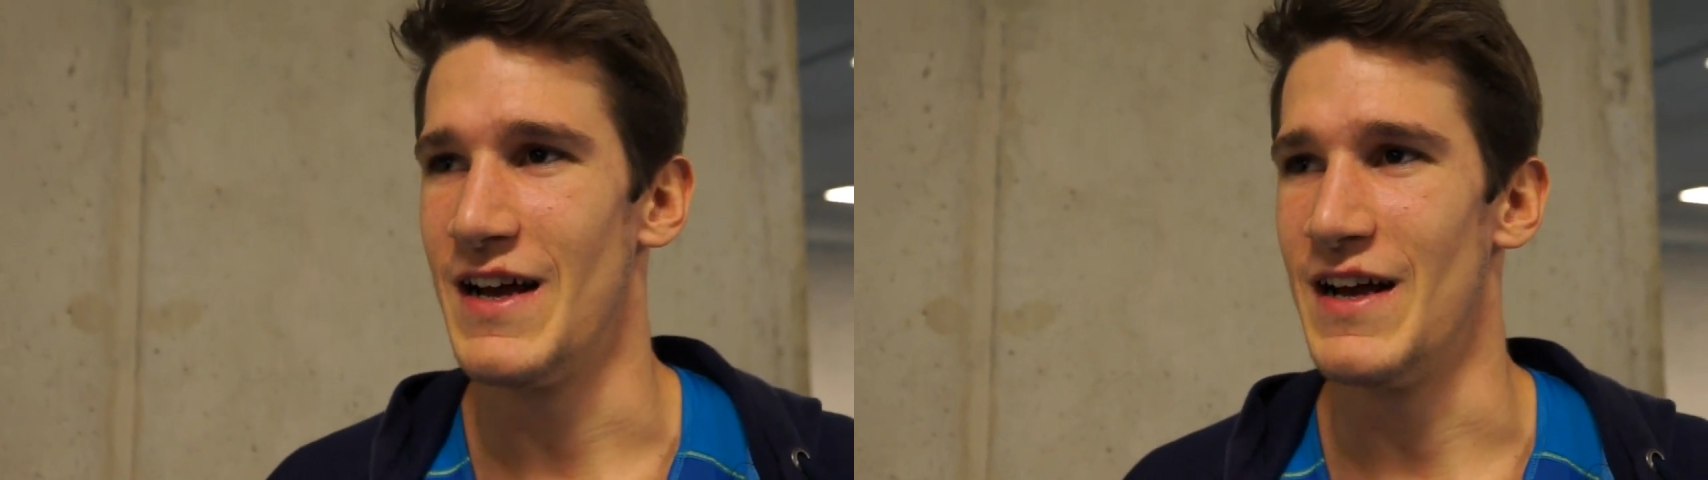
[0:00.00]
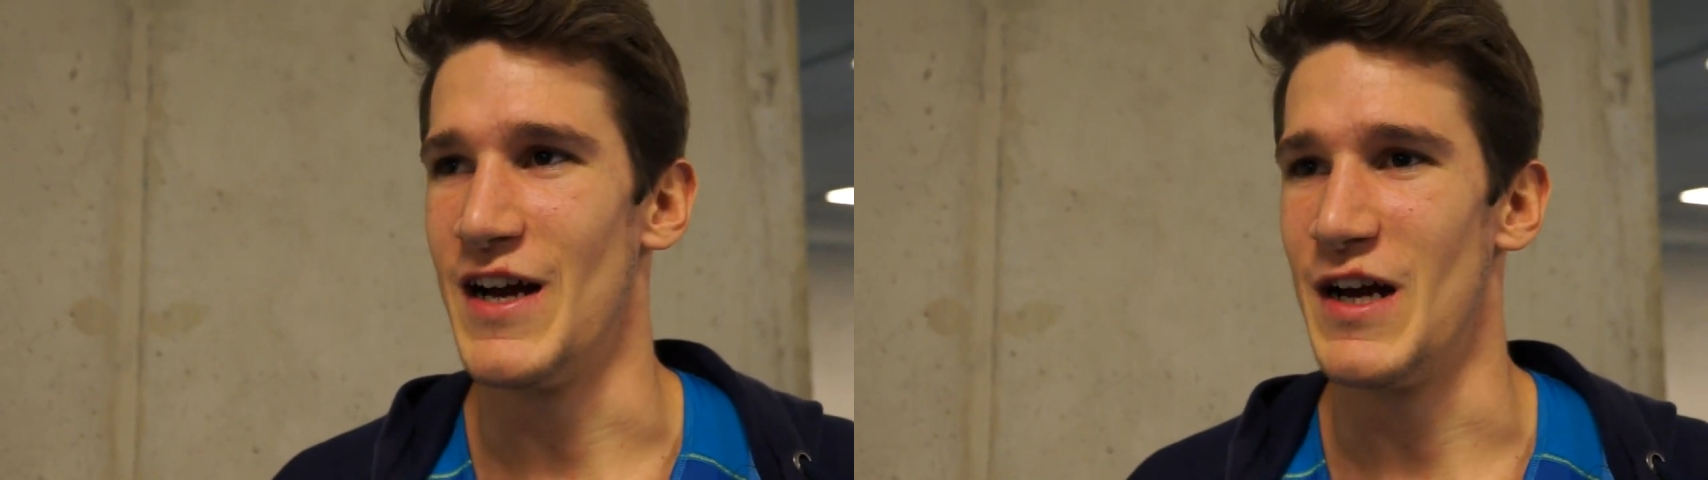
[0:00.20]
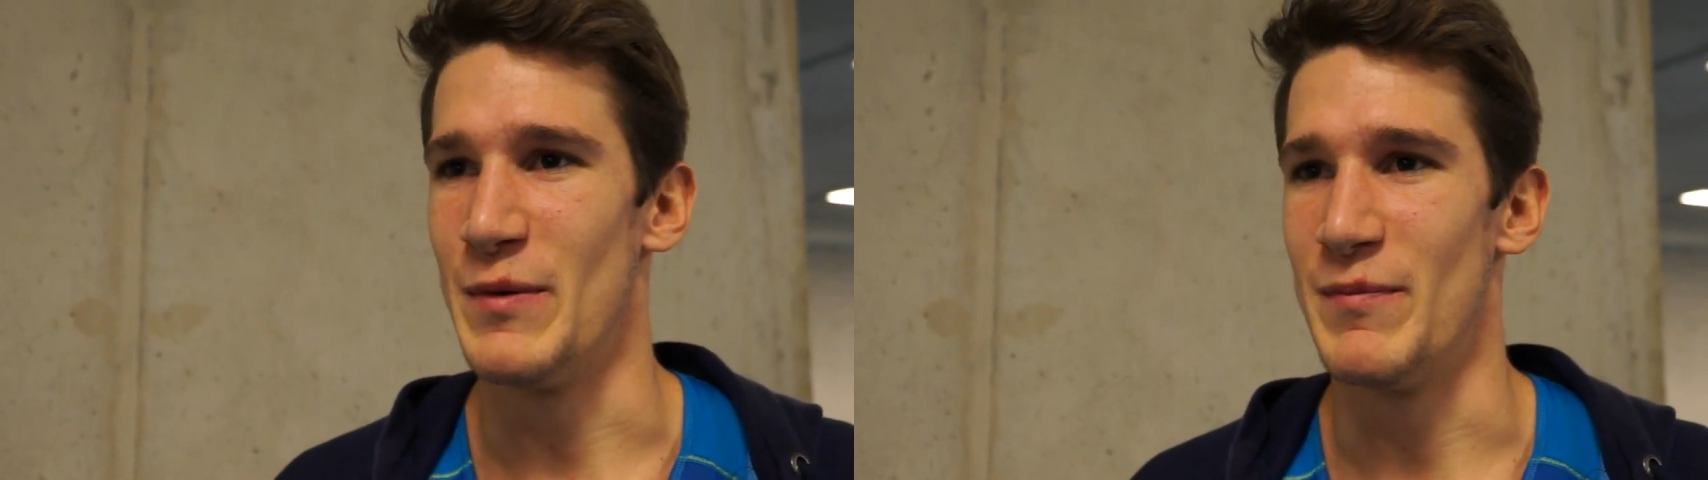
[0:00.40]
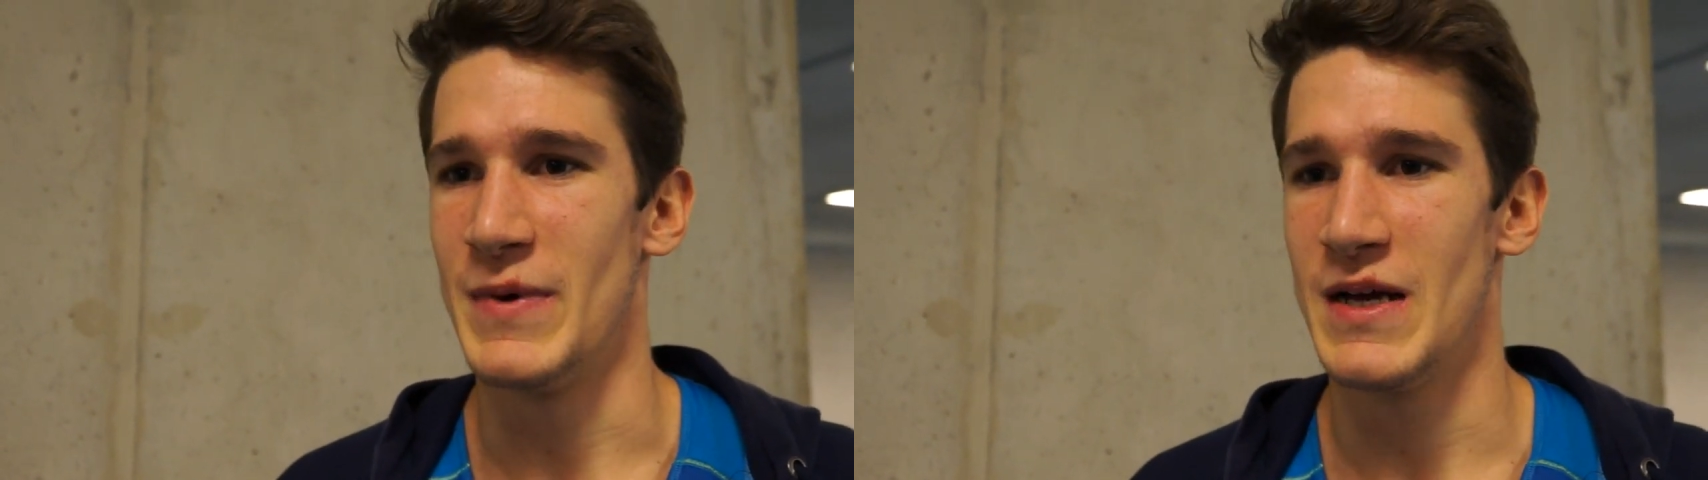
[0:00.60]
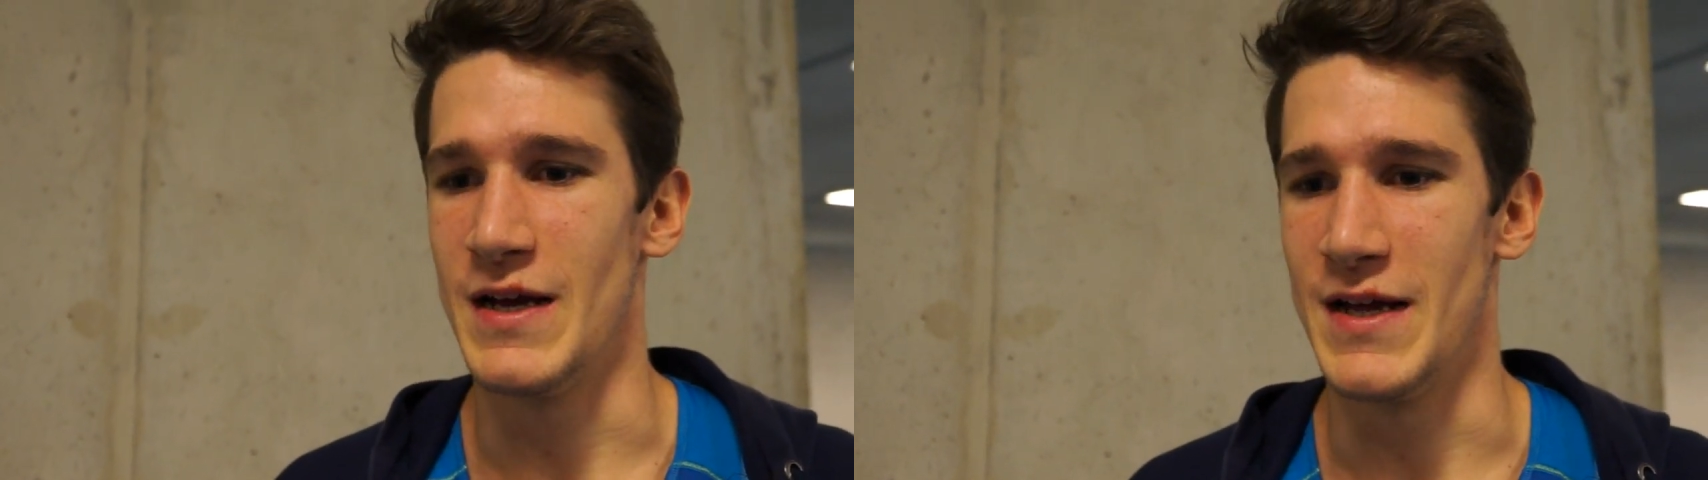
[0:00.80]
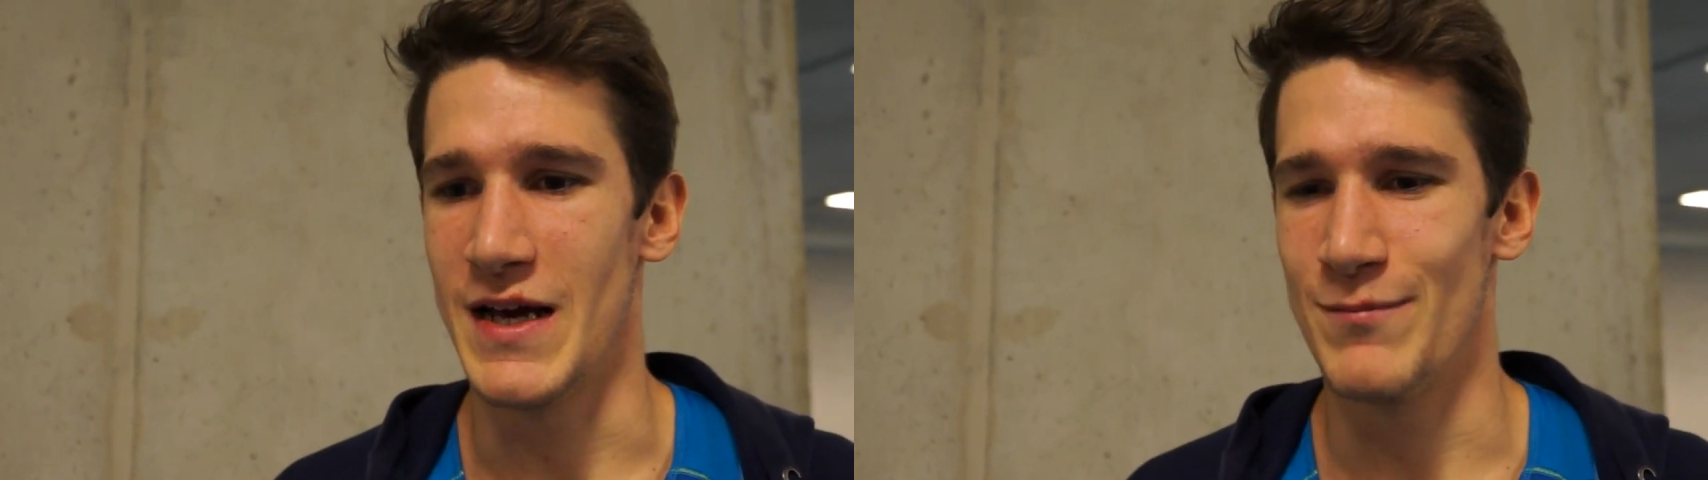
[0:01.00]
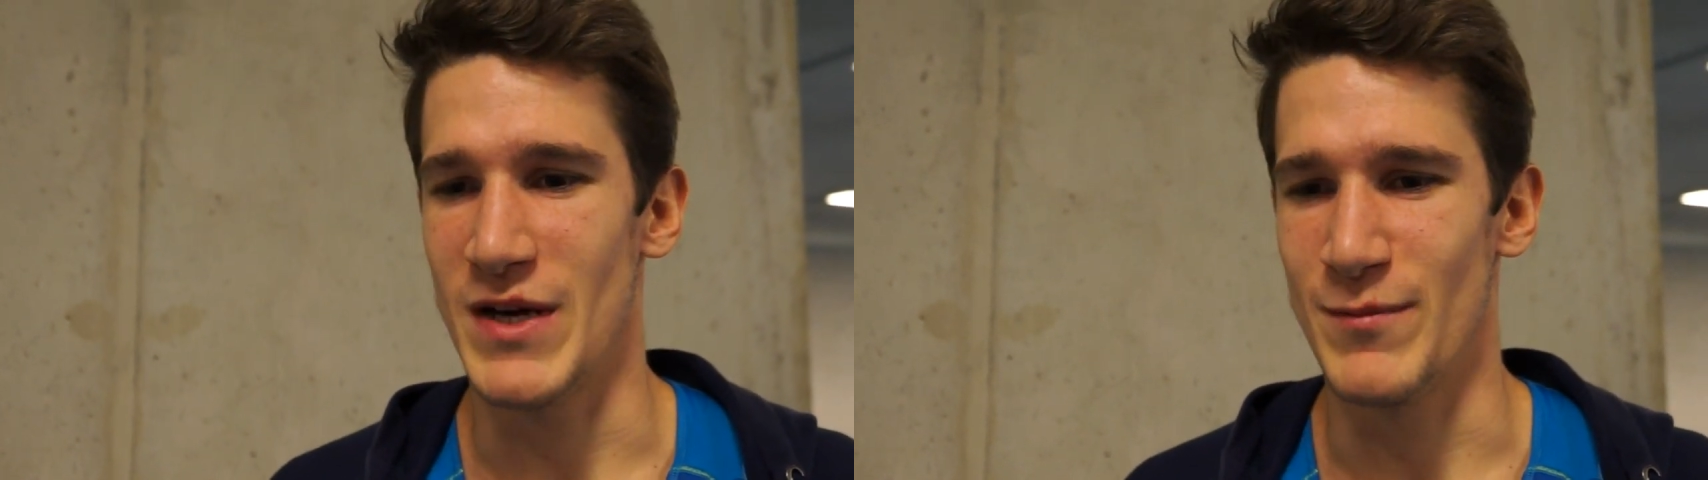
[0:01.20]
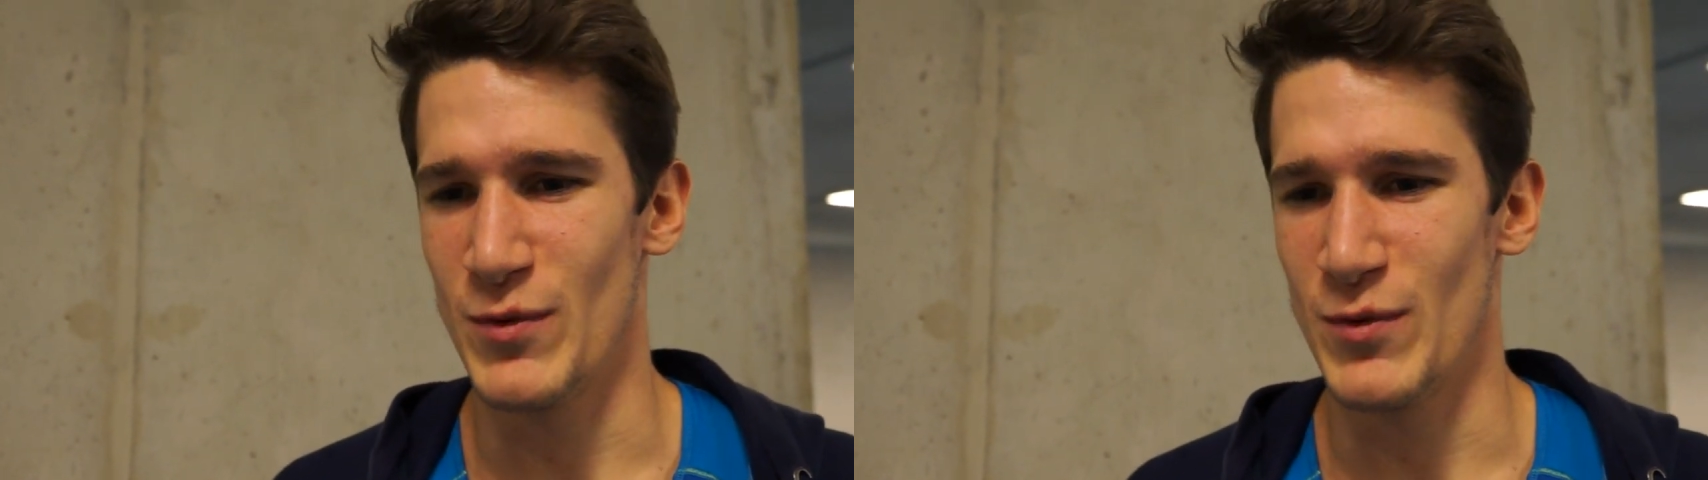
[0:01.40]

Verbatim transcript: Um, and I'm, I'm,